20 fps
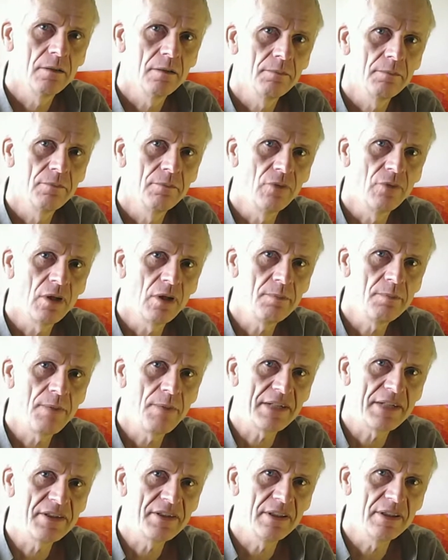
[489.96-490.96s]
rather
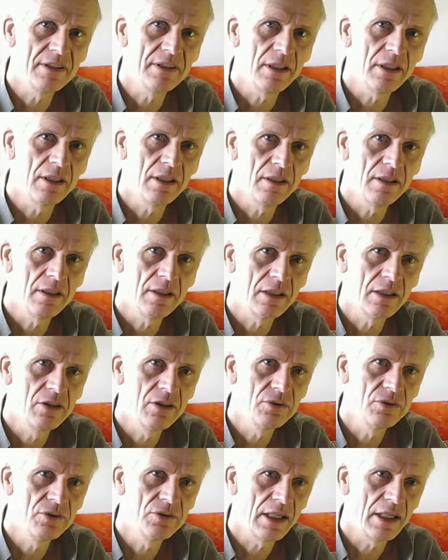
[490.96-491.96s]
battered
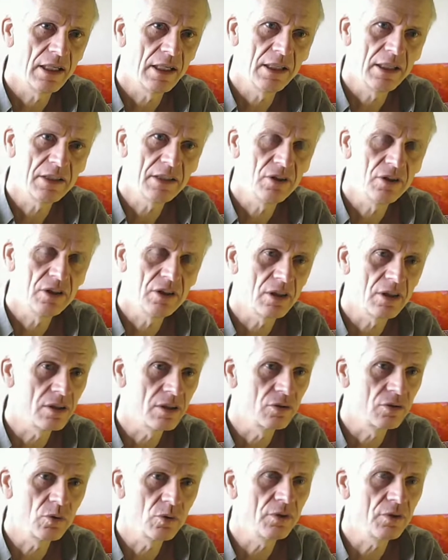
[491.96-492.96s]
acoustic and electric
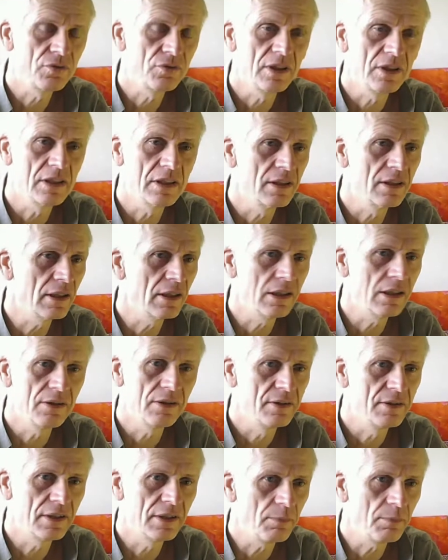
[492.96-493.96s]
guitars and 12-stringers, they
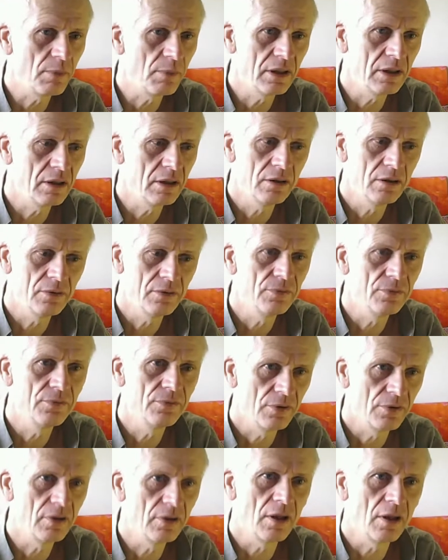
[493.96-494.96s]
can bring you
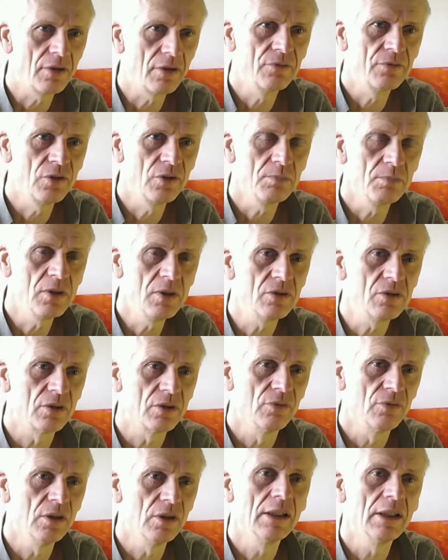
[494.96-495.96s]
a lot of good
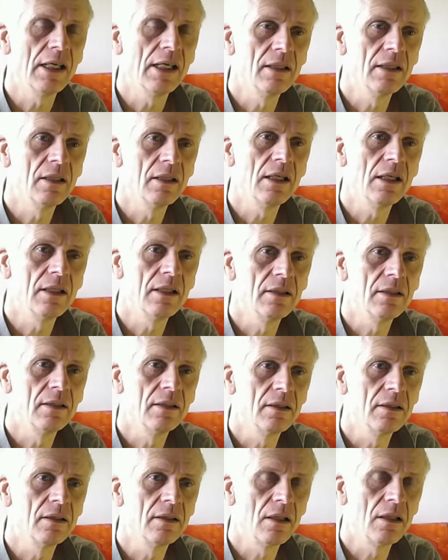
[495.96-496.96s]
music, really, and
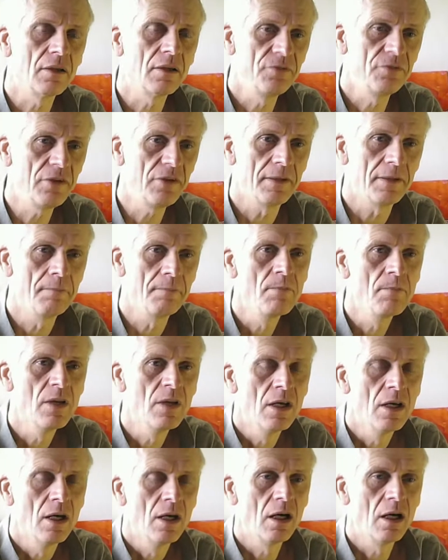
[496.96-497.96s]
a lot of fun.
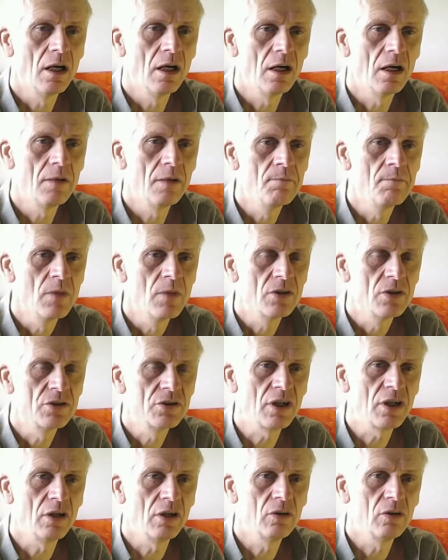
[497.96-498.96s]

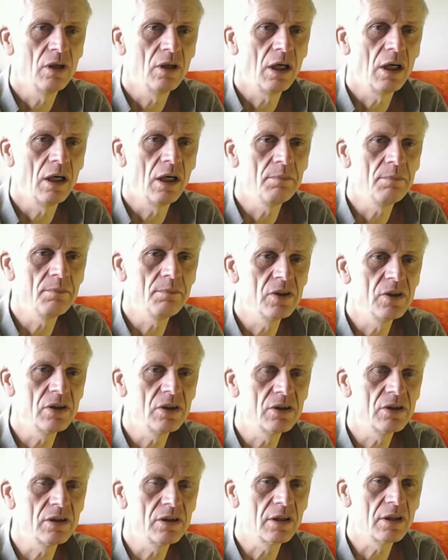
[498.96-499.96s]
So I'm
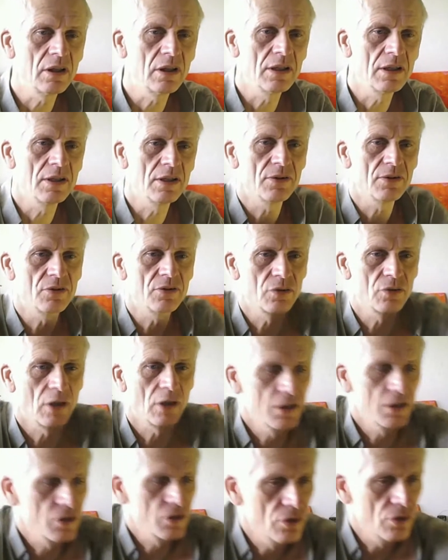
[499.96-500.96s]
just gonna
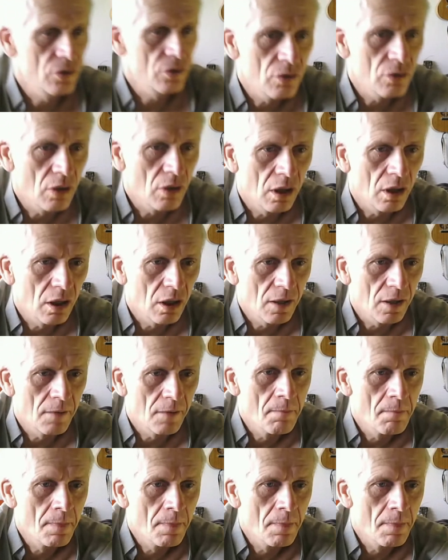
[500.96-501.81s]
try to